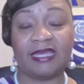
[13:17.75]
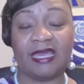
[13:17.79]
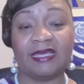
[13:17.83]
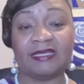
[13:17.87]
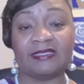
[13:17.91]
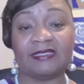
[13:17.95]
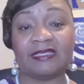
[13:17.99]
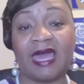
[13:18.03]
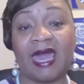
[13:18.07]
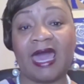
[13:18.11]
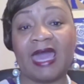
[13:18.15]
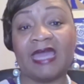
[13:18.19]

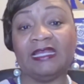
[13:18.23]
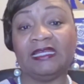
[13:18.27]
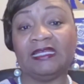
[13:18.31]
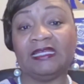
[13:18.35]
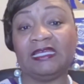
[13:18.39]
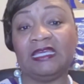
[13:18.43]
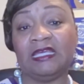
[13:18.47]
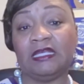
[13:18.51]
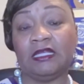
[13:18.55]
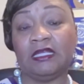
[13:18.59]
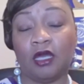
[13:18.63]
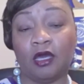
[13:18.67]
as I
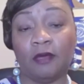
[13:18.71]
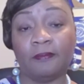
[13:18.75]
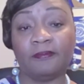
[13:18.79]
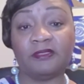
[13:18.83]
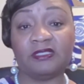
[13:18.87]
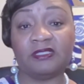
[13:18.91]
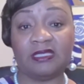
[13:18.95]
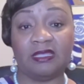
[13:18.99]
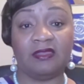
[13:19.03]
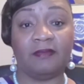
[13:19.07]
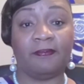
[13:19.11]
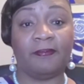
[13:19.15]
lead up
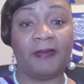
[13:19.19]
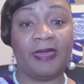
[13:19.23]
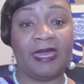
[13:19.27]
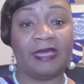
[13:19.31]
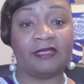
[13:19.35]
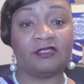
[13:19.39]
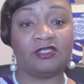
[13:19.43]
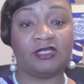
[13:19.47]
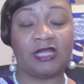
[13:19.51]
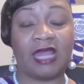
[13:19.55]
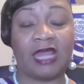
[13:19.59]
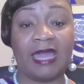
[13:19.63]
to the
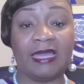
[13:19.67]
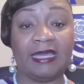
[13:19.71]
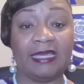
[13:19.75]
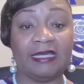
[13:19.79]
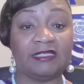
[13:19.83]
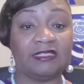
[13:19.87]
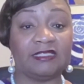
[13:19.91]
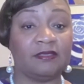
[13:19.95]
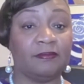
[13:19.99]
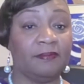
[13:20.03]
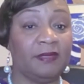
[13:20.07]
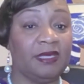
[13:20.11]
pageant. I get
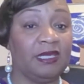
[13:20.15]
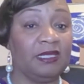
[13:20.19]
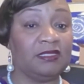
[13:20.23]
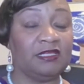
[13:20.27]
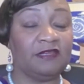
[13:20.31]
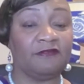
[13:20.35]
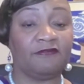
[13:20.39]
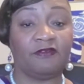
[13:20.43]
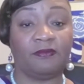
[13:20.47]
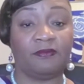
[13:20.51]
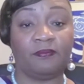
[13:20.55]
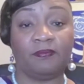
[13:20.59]
to meet
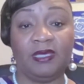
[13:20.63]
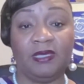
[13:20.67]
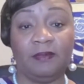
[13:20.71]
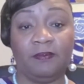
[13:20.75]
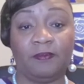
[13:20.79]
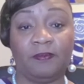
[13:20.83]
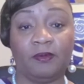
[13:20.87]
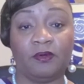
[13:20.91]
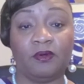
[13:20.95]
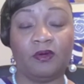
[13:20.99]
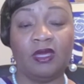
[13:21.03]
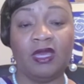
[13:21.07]
different
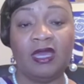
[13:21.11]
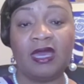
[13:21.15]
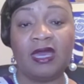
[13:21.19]
people.